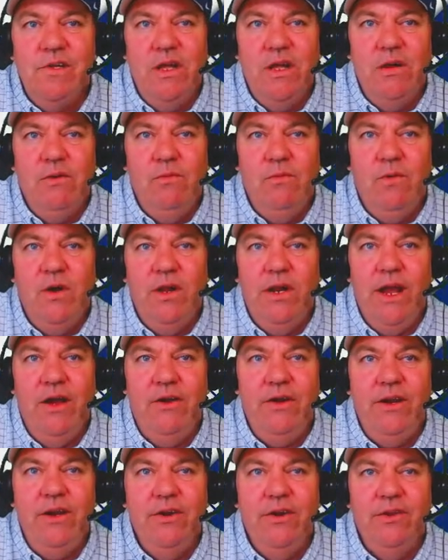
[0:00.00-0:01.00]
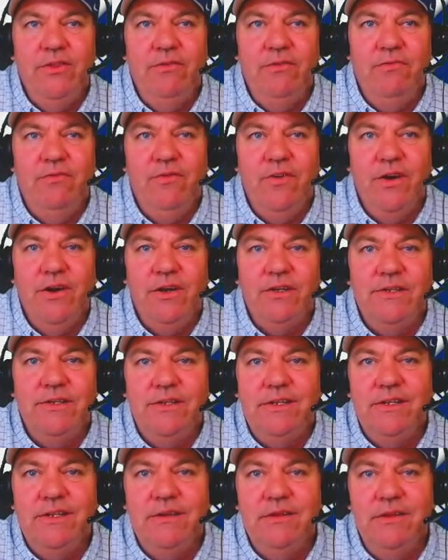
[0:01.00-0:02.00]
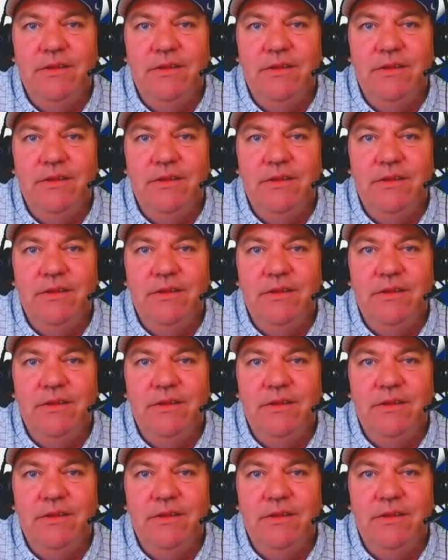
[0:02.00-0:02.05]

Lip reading: One out here in the first.